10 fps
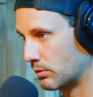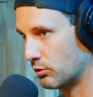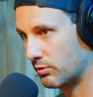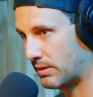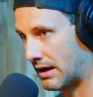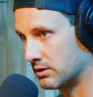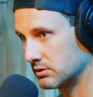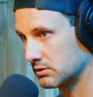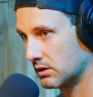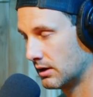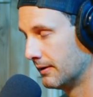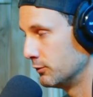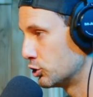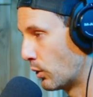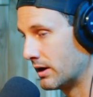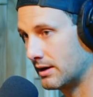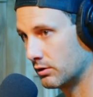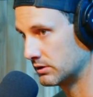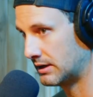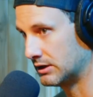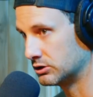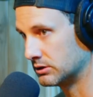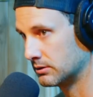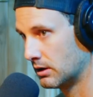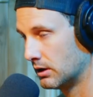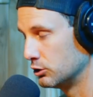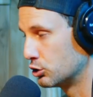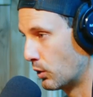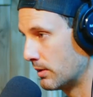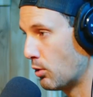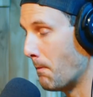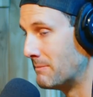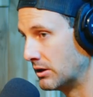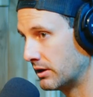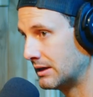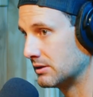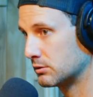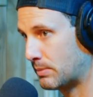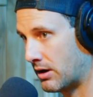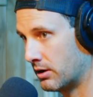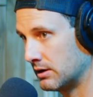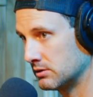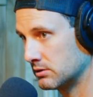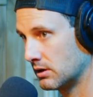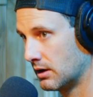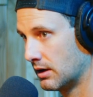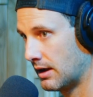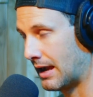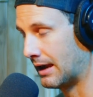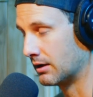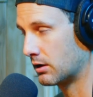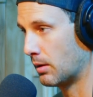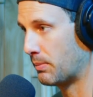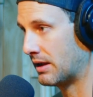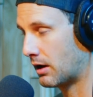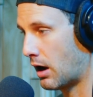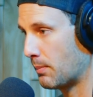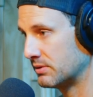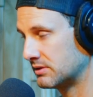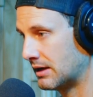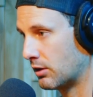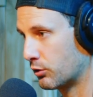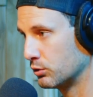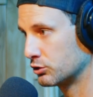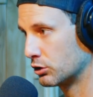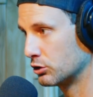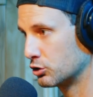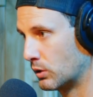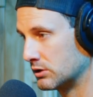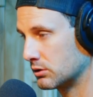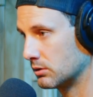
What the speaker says: movement patterns, joint irritation, joint mobility disparities, and compensating through certain joints